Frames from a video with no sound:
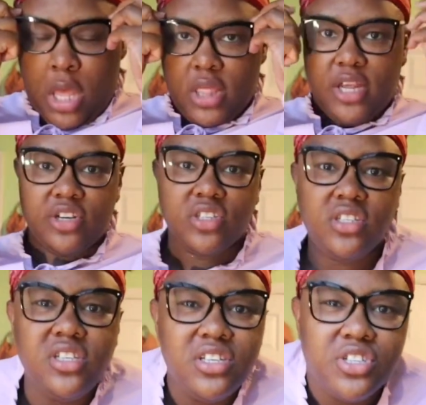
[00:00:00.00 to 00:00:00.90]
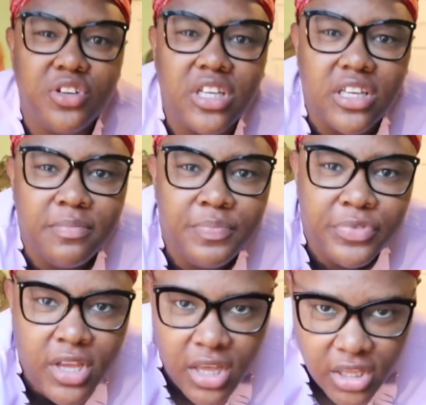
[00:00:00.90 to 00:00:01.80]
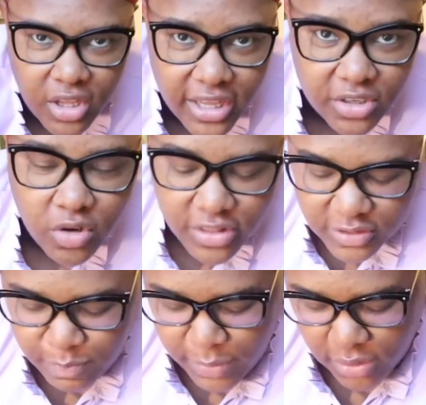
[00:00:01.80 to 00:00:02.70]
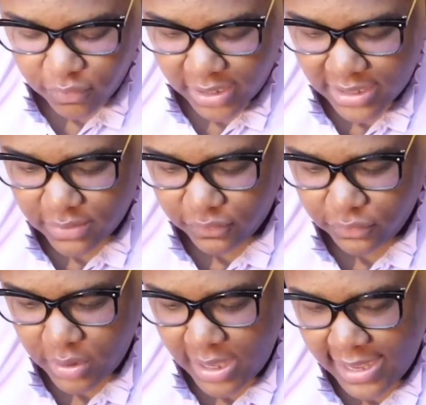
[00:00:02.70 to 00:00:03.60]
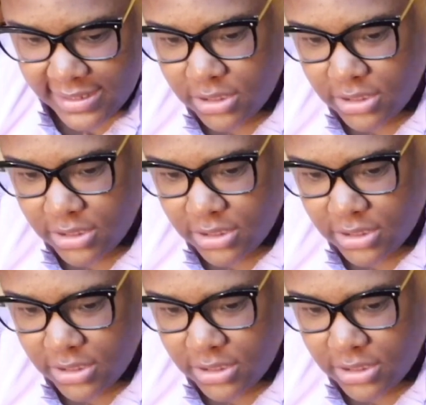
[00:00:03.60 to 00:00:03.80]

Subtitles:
that are still dirty, y'all. Ignore this big red head